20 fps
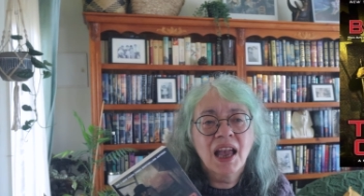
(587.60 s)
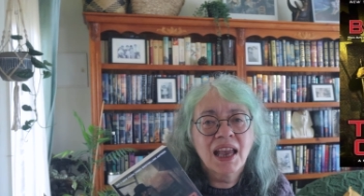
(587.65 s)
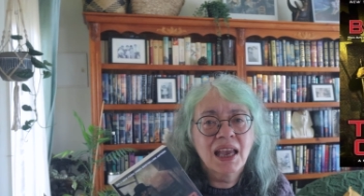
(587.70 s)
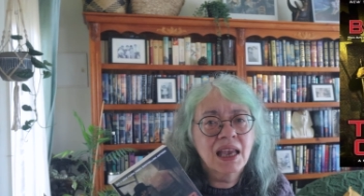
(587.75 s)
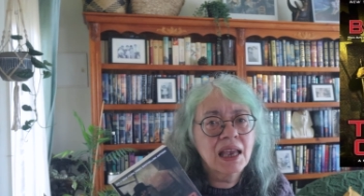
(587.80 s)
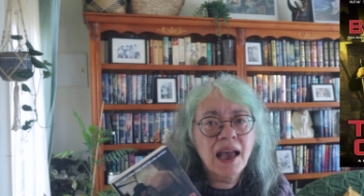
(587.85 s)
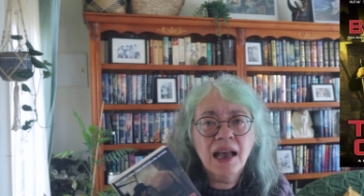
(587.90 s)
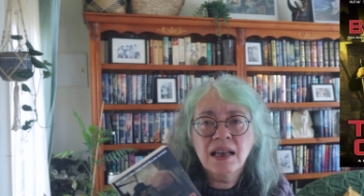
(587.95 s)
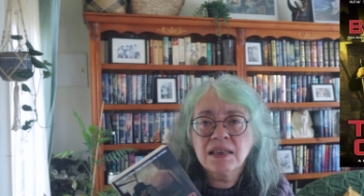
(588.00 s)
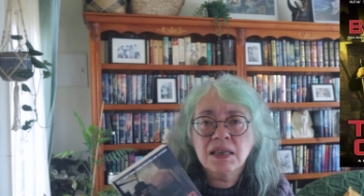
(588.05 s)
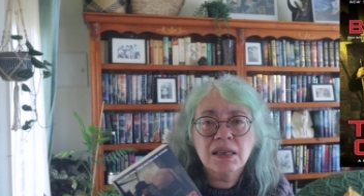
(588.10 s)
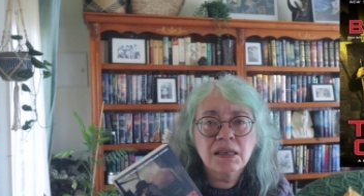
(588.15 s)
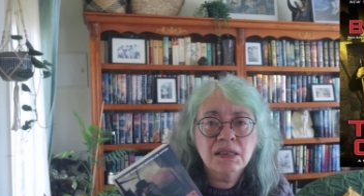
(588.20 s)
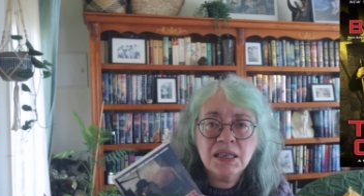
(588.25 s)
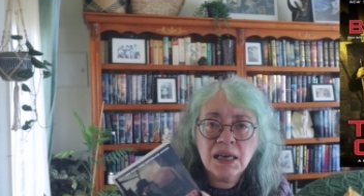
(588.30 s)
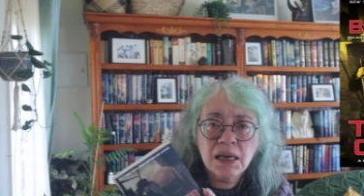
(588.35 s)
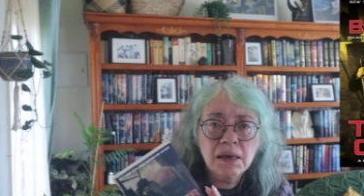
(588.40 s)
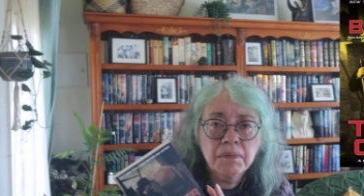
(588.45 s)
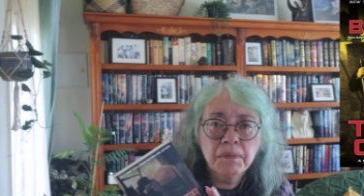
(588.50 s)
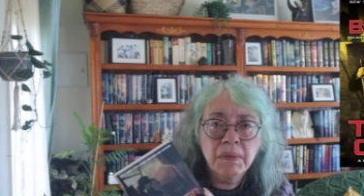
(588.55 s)
He hasn't
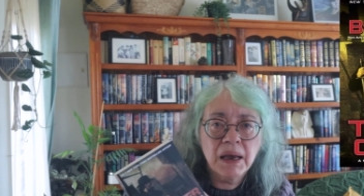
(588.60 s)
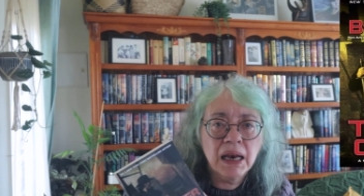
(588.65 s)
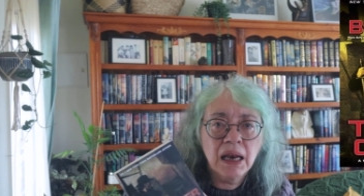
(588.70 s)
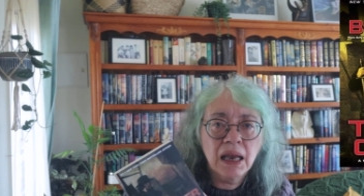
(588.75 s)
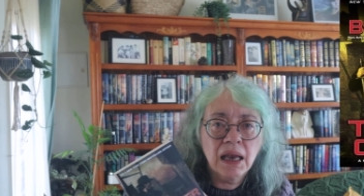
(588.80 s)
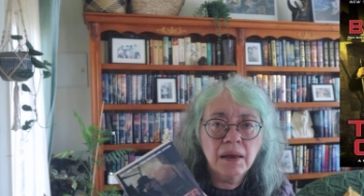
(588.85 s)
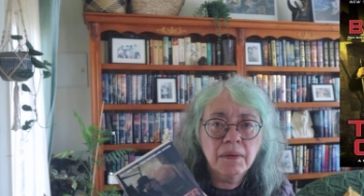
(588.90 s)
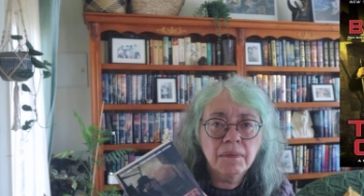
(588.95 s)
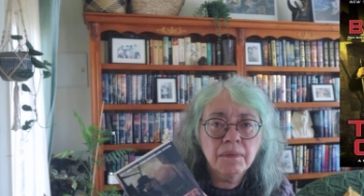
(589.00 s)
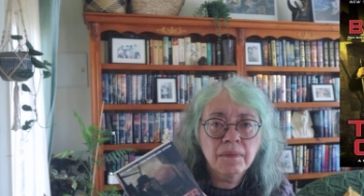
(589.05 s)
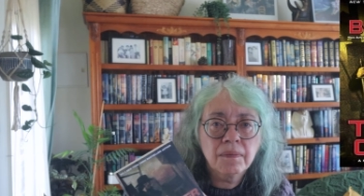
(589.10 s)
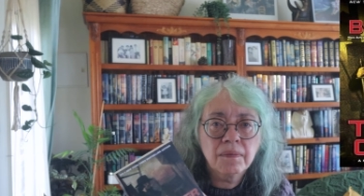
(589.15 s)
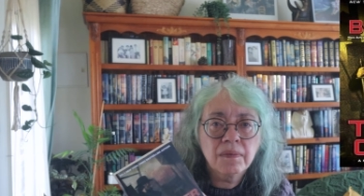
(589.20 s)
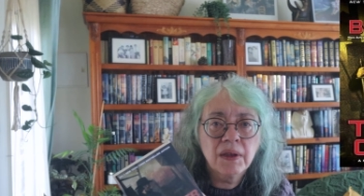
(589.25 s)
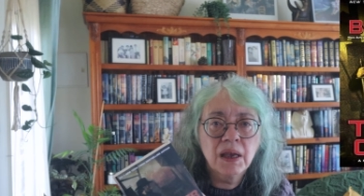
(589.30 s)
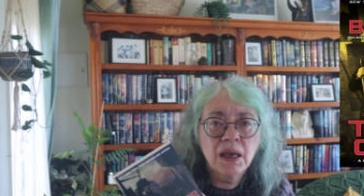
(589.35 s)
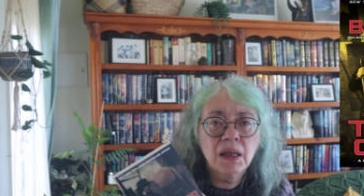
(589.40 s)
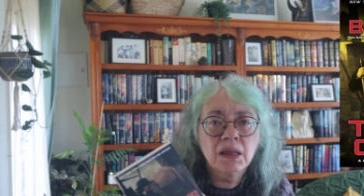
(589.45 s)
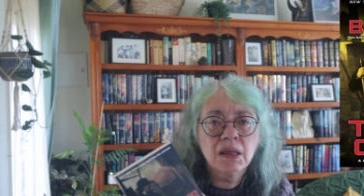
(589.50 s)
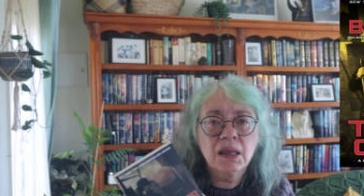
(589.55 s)
done many
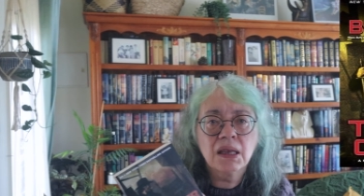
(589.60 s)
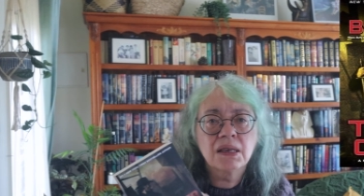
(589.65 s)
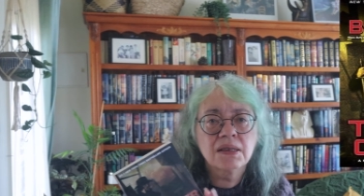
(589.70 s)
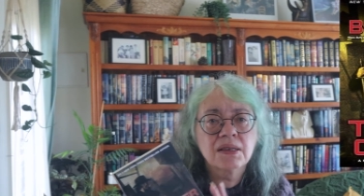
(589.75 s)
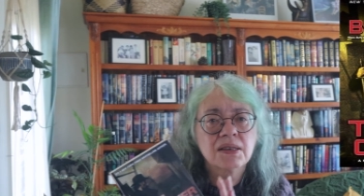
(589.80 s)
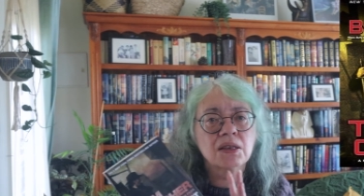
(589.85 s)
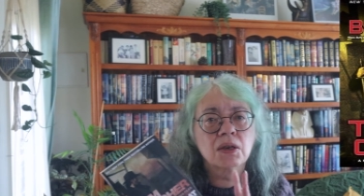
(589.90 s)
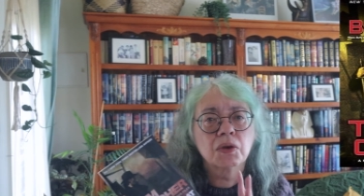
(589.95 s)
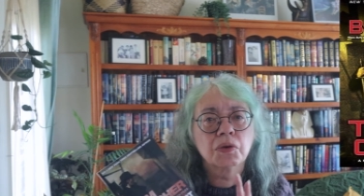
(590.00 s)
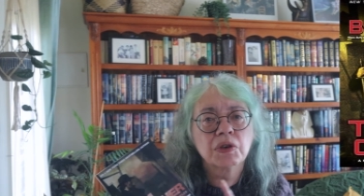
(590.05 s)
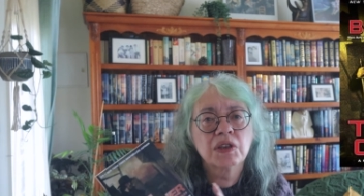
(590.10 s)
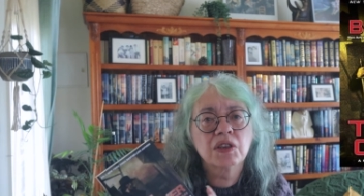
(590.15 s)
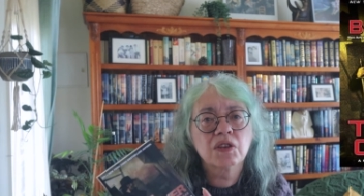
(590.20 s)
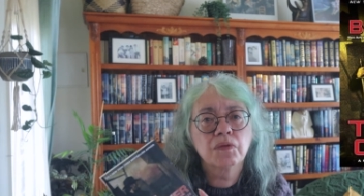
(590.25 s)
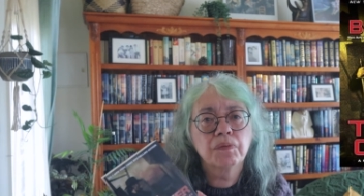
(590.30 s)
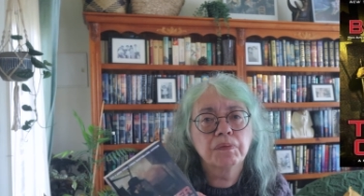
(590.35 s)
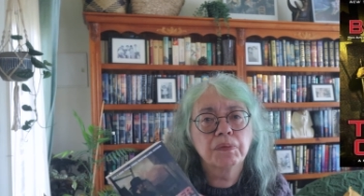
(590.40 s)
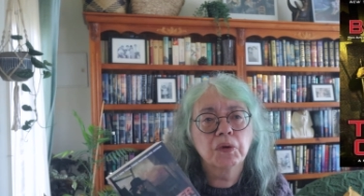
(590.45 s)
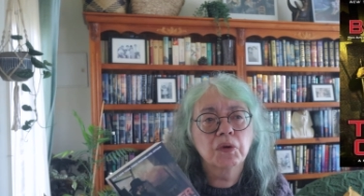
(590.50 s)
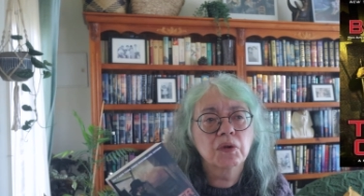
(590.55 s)
in this series
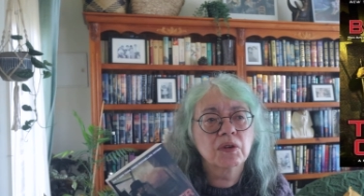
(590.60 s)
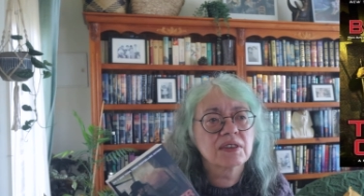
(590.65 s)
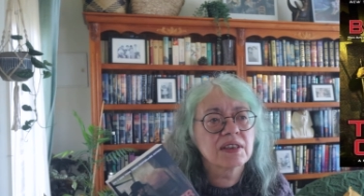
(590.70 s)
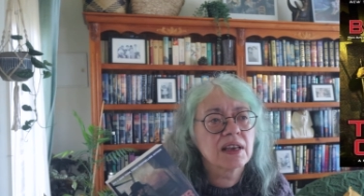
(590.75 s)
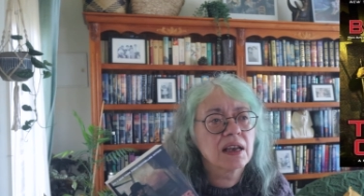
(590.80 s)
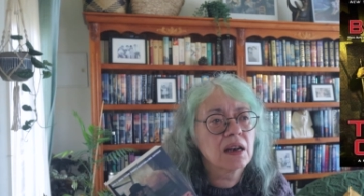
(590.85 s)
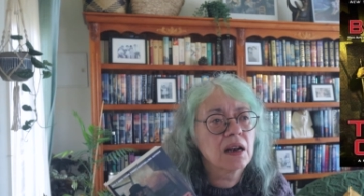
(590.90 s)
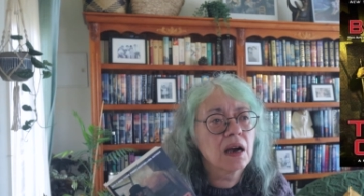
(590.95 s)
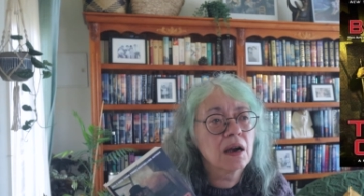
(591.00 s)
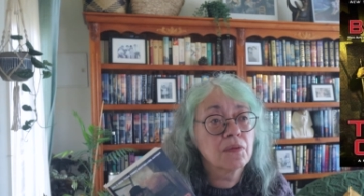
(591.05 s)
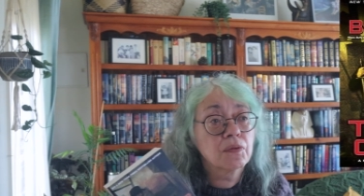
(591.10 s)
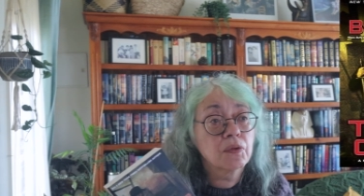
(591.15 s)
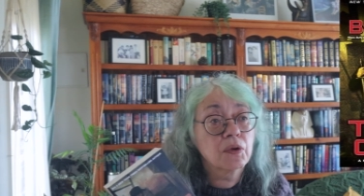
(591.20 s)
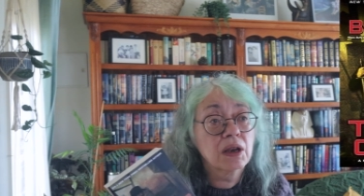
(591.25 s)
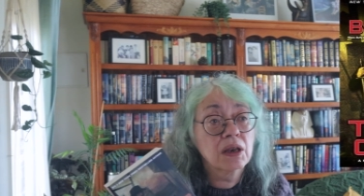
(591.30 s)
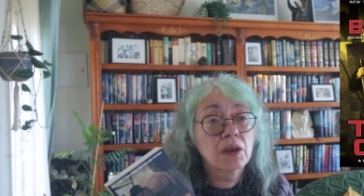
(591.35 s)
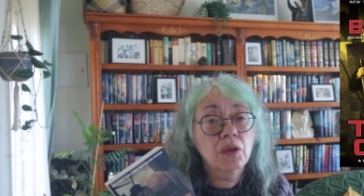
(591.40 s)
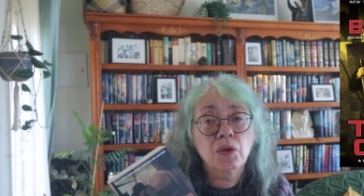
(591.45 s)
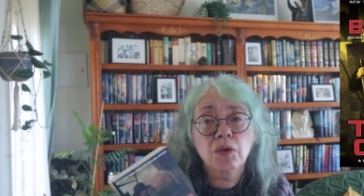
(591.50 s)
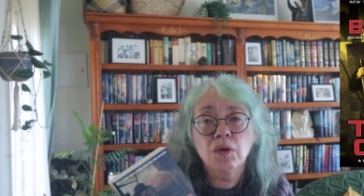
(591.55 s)
of books, and I've
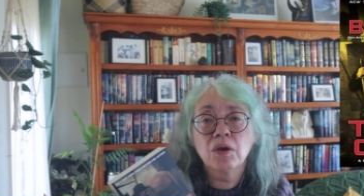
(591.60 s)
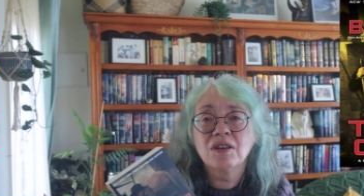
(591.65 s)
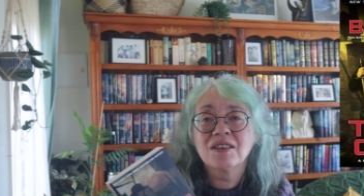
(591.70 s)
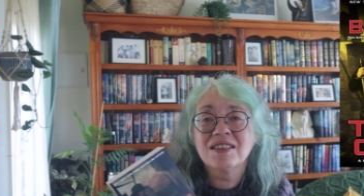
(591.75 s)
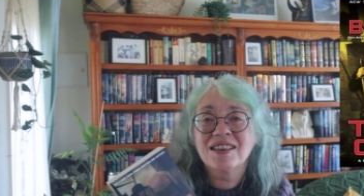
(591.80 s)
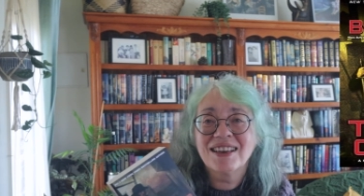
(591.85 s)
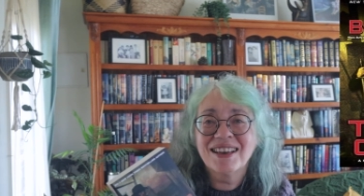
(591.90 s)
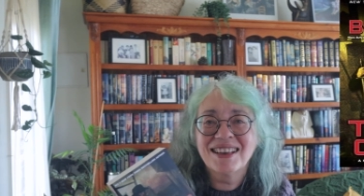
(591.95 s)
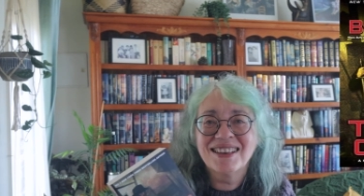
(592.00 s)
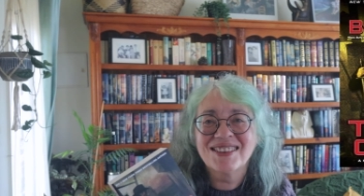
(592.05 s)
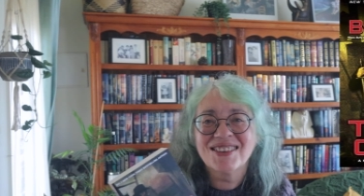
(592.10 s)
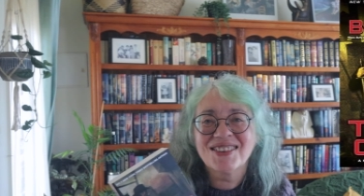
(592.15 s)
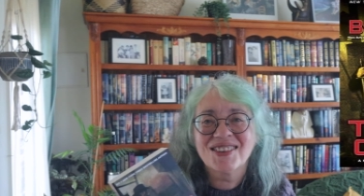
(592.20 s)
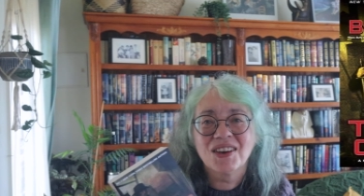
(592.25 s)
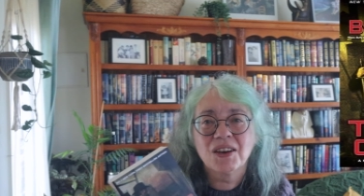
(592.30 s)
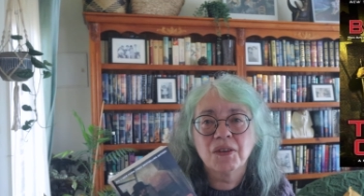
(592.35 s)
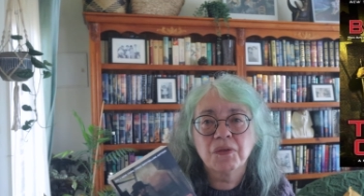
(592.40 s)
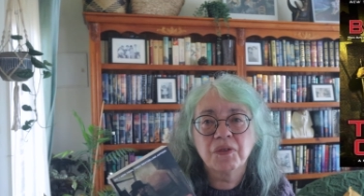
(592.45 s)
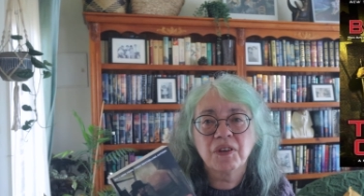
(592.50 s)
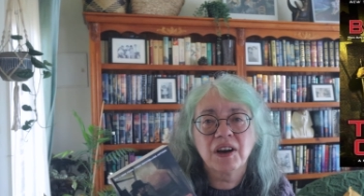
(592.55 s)
read 13
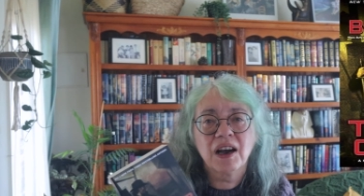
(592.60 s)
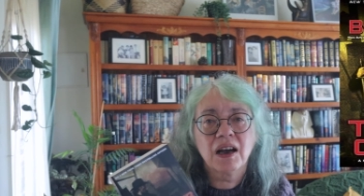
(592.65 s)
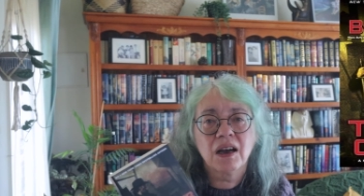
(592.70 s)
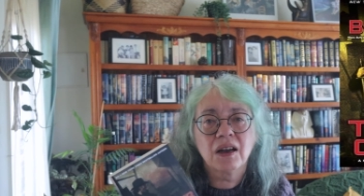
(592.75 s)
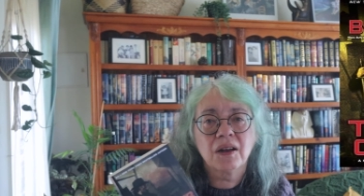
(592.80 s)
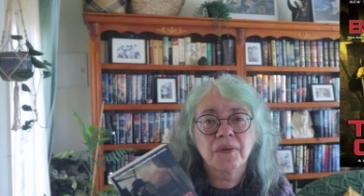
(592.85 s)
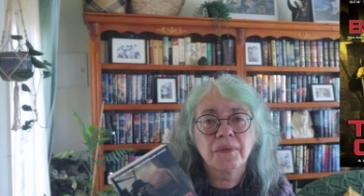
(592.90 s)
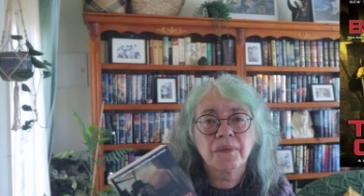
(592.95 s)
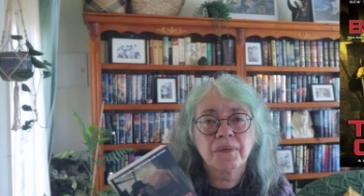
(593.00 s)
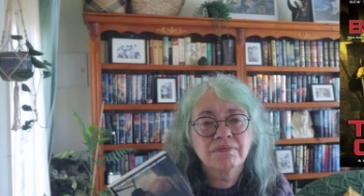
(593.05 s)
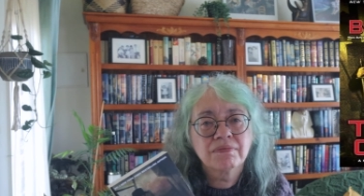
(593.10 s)
so far.